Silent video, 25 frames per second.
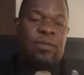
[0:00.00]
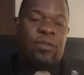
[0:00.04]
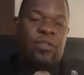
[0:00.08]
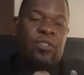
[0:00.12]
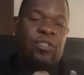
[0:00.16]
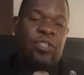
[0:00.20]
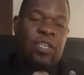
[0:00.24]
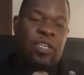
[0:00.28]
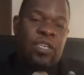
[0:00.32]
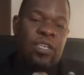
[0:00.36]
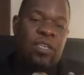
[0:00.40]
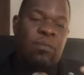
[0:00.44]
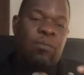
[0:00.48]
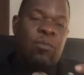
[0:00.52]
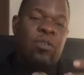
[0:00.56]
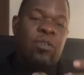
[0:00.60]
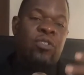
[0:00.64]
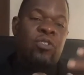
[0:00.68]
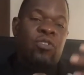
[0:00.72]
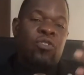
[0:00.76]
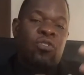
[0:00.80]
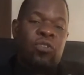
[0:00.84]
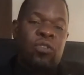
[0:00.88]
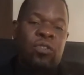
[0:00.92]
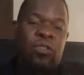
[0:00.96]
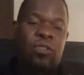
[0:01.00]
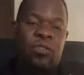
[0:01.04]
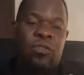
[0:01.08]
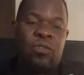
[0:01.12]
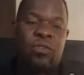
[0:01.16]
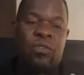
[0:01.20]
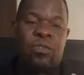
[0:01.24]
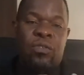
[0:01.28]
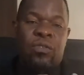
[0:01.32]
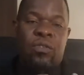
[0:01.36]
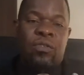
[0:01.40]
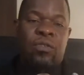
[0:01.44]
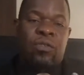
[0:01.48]
check your monitoring
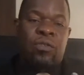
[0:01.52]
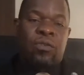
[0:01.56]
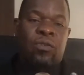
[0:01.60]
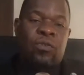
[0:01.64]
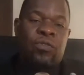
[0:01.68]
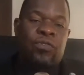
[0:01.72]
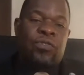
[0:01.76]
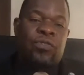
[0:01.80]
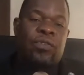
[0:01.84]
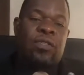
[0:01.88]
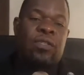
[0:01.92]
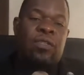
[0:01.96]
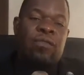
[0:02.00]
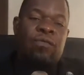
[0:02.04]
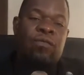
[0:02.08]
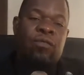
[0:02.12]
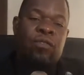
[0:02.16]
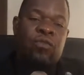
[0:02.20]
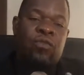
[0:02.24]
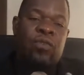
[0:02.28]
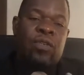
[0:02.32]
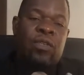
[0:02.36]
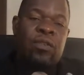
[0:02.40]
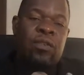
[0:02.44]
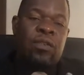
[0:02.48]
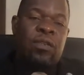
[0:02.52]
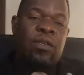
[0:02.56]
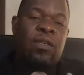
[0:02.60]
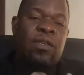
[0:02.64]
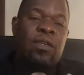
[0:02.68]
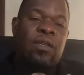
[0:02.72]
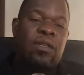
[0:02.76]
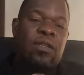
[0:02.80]
also what you're doing.